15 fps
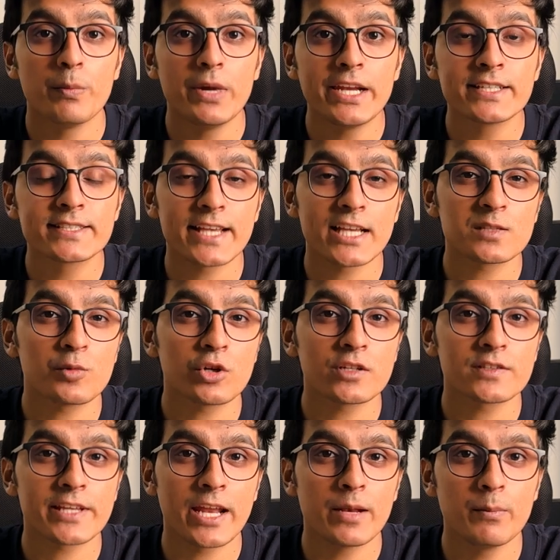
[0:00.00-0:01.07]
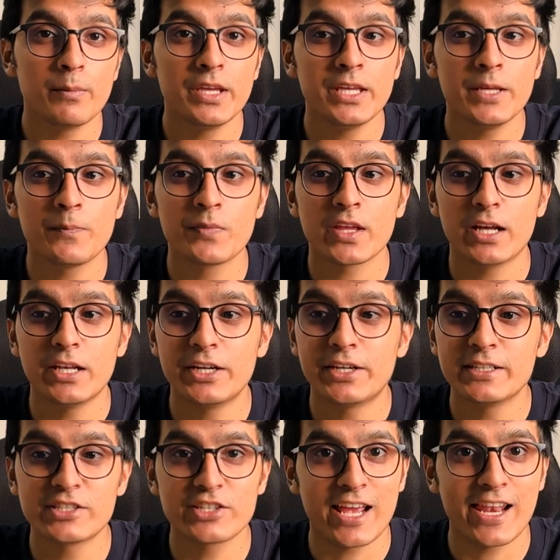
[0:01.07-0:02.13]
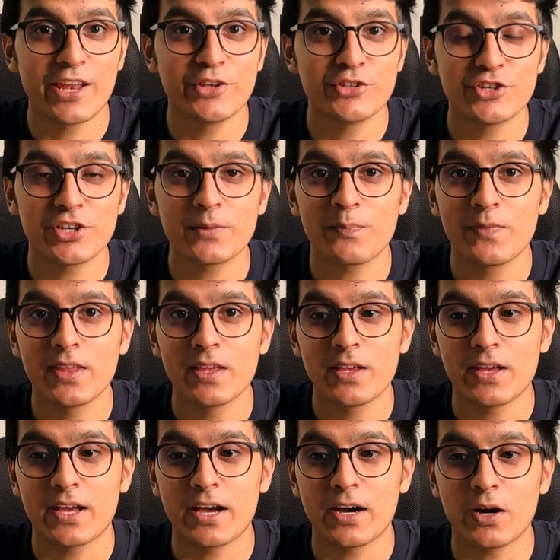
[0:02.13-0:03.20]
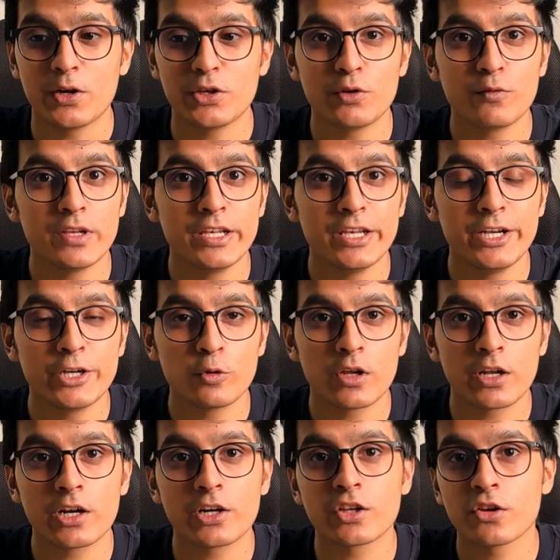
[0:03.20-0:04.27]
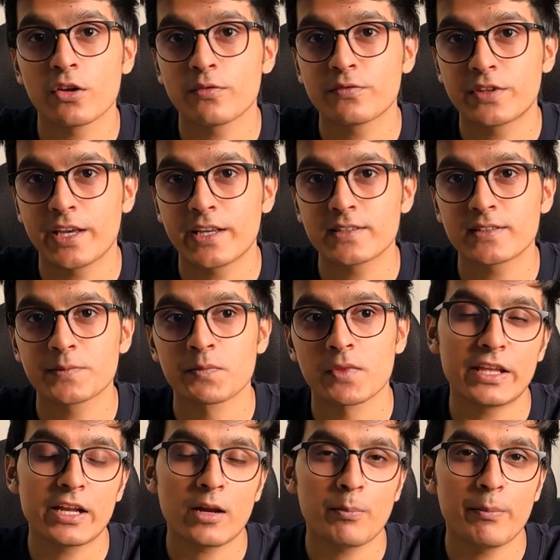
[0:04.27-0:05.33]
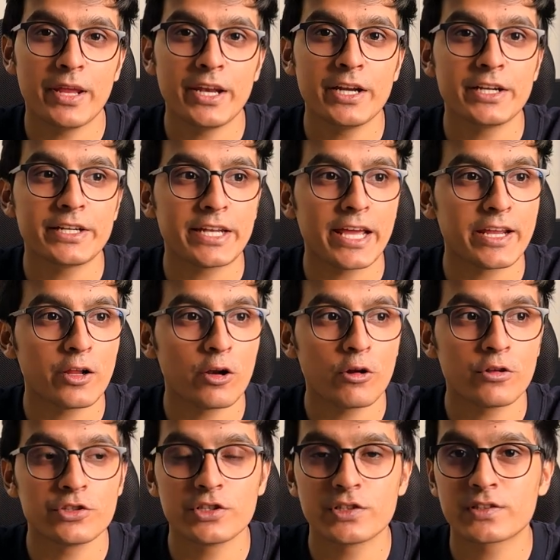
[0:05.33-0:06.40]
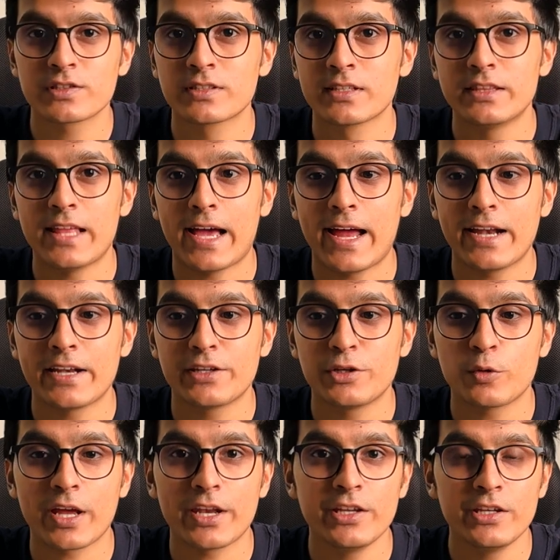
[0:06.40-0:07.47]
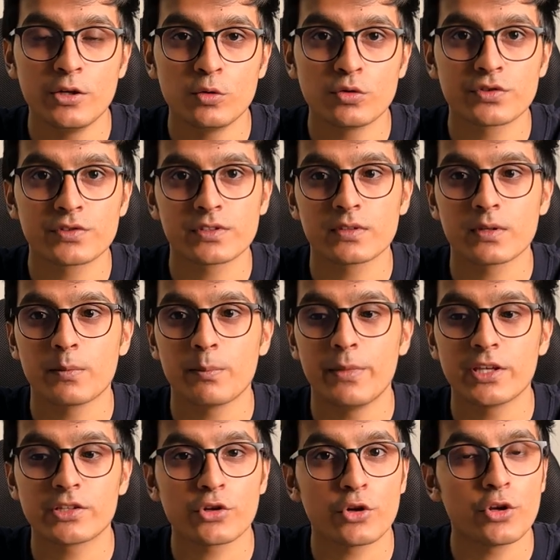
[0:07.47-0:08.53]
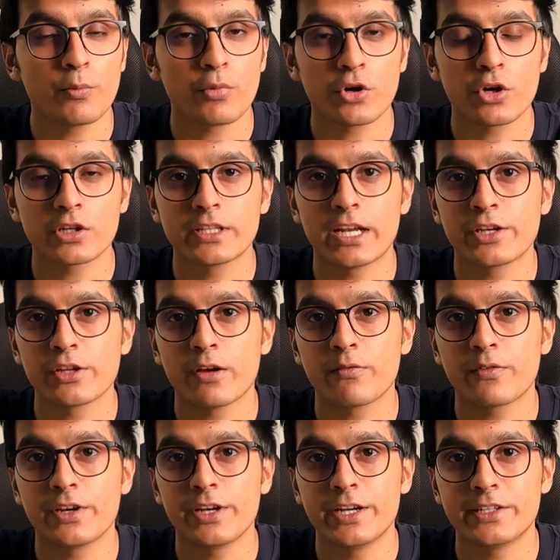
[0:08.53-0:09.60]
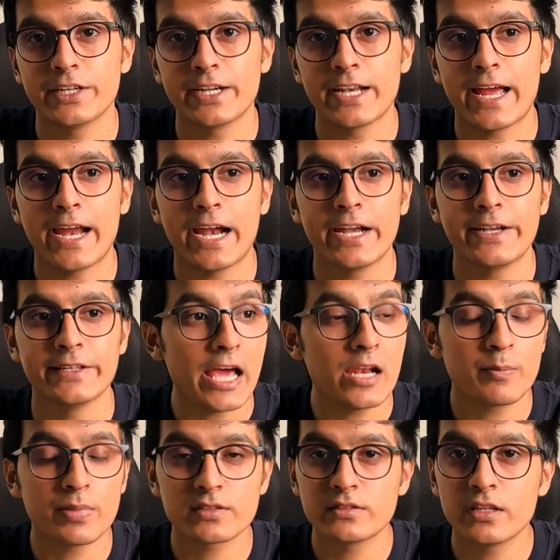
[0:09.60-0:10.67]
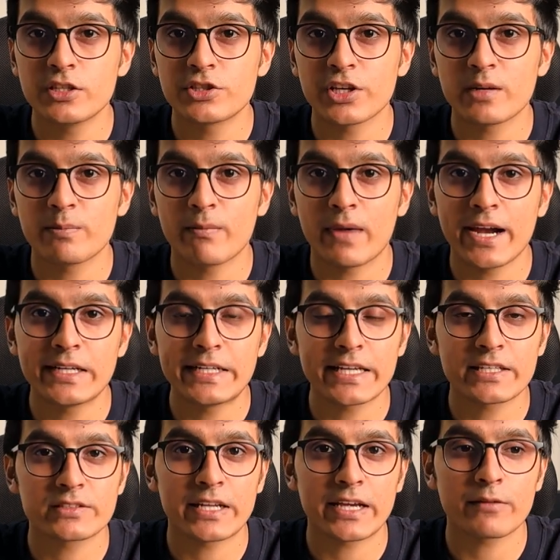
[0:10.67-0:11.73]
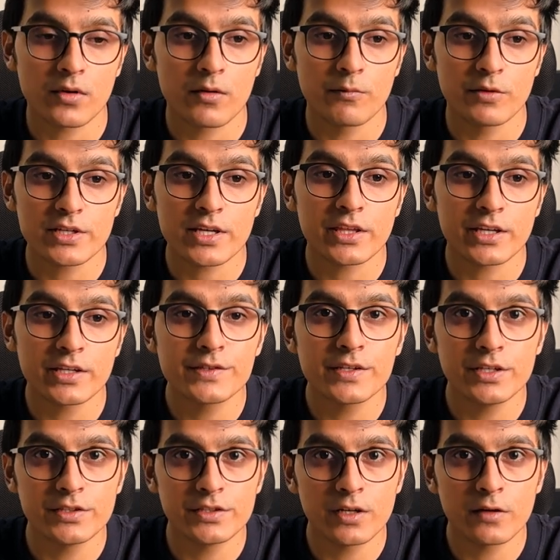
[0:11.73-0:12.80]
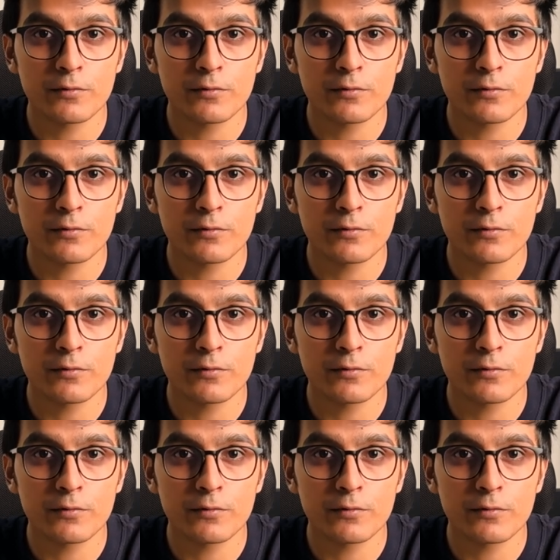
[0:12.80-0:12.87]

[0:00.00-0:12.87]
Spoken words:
building SaaS products can be a little challenging. You will need to learn a ton of things. There are many technologies that you can use based on your product that you have created, and I'll personally share my tech stack, which I think is easier